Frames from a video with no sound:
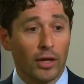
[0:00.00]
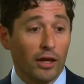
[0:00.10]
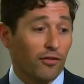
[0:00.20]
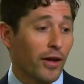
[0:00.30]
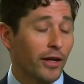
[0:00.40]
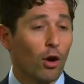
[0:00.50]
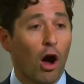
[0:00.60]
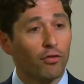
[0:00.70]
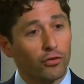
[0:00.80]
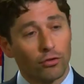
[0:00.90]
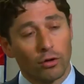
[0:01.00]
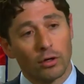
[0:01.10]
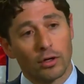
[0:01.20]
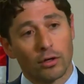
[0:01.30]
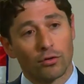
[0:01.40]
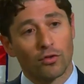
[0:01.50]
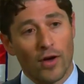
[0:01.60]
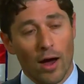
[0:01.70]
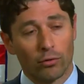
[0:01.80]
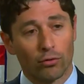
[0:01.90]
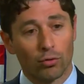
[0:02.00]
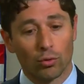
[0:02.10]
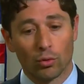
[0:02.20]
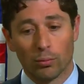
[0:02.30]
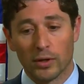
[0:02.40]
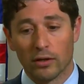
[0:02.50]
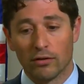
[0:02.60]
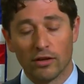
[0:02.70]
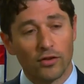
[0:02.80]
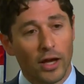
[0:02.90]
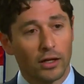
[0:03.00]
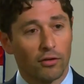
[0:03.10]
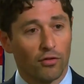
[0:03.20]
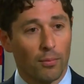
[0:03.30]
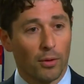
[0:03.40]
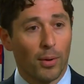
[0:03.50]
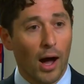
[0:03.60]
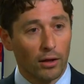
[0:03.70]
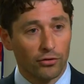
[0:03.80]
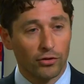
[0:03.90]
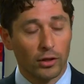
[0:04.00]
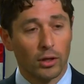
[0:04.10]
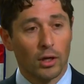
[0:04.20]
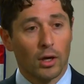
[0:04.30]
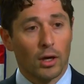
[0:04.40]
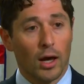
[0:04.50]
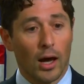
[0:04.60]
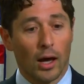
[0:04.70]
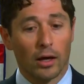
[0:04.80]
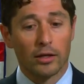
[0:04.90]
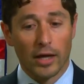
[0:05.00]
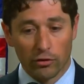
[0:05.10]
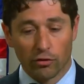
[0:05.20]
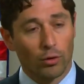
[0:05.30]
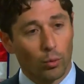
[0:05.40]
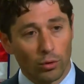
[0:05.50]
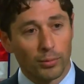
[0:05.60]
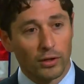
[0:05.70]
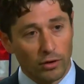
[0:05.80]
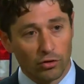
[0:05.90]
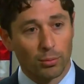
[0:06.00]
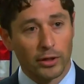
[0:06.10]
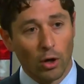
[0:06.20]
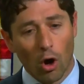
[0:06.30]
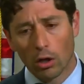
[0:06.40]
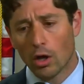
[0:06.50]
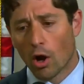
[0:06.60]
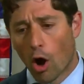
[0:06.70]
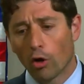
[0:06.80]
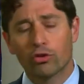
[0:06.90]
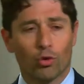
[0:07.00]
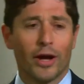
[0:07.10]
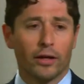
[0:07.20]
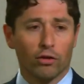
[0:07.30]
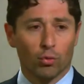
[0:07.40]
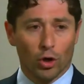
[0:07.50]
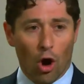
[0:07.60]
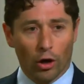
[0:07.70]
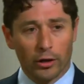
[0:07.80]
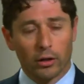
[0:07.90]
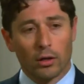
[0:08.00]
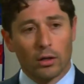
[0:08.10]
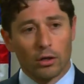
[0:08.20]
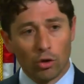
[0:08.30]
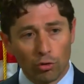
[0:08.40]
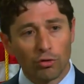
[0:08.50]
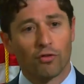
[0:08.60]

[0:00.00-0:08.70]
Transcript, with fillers: If any officer is found to be deviating from the policy, uh, yes, there will be discipline. All, all trainings regarding use of